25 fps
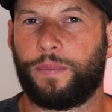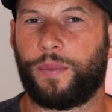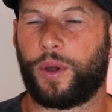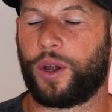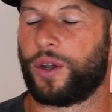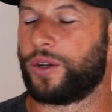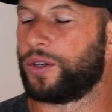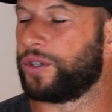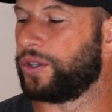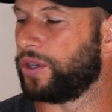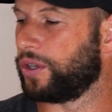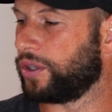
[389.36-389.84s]

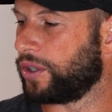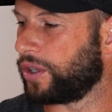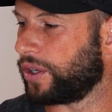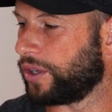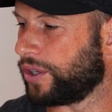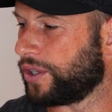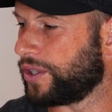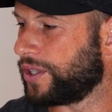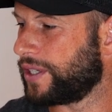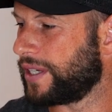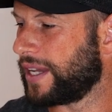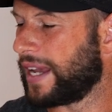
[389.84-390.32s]
mode you
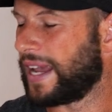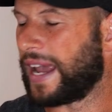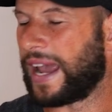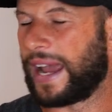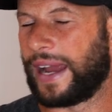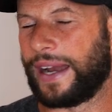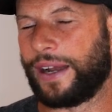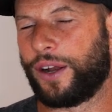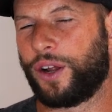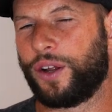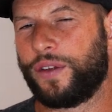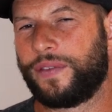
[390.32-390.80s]
use.
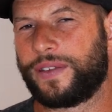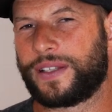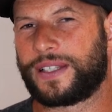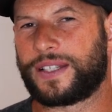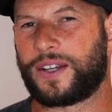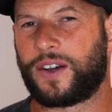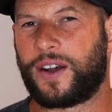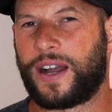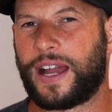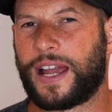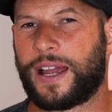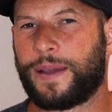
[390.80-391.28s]
And over
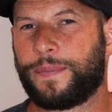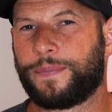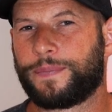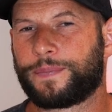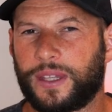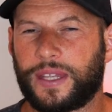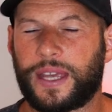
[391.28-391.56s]
time,